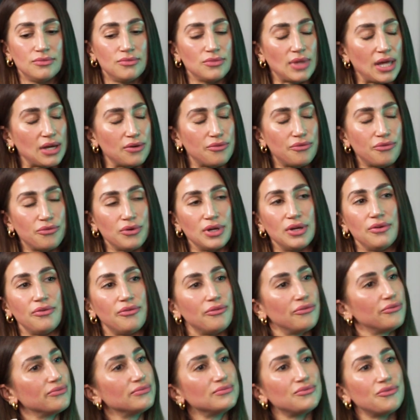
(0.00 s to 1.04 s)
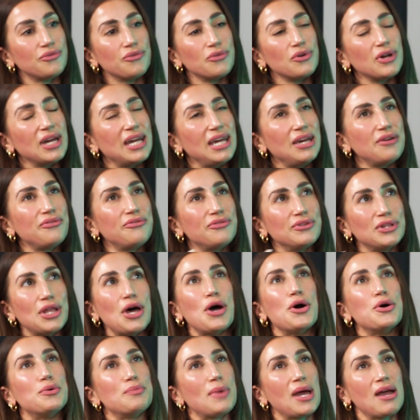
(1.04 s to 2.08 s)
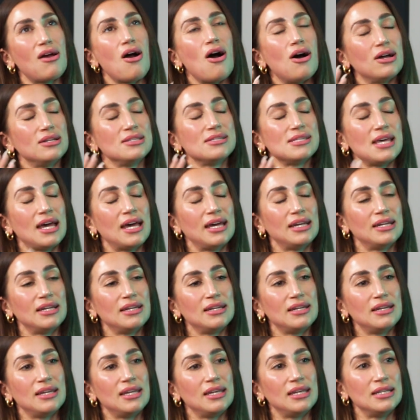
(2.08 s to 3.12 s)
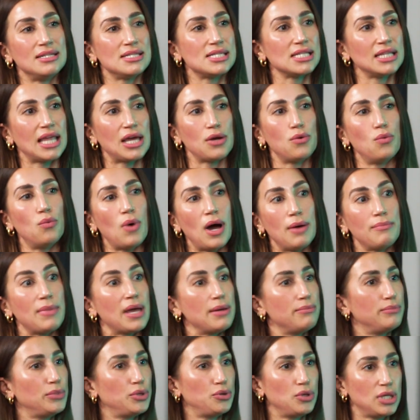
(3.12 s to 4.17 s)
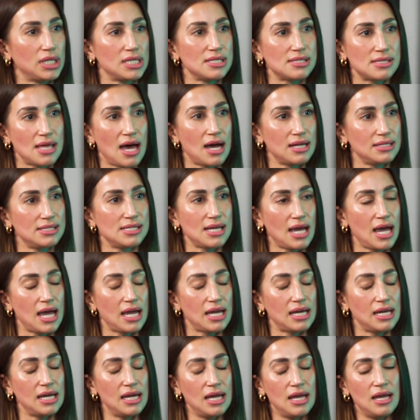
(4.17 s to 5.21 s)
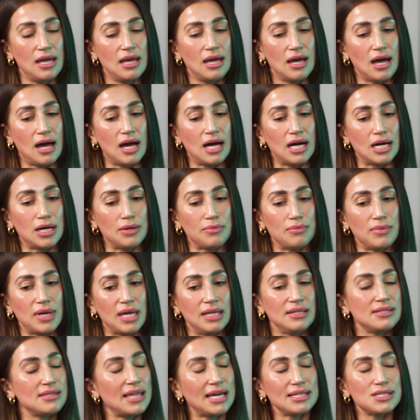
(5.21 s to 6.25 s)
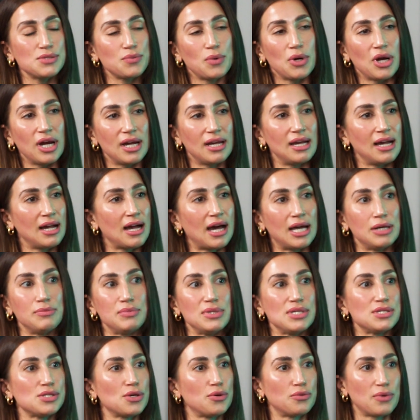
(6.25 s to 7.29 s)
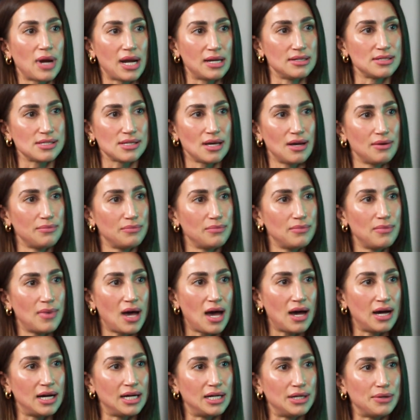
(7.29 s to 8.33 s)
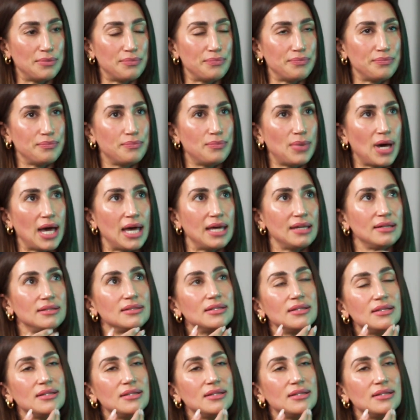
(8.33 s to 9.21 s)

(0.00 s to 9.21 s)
like free flow my content into like what my mood is that day. And that's where it can kind of be so random. But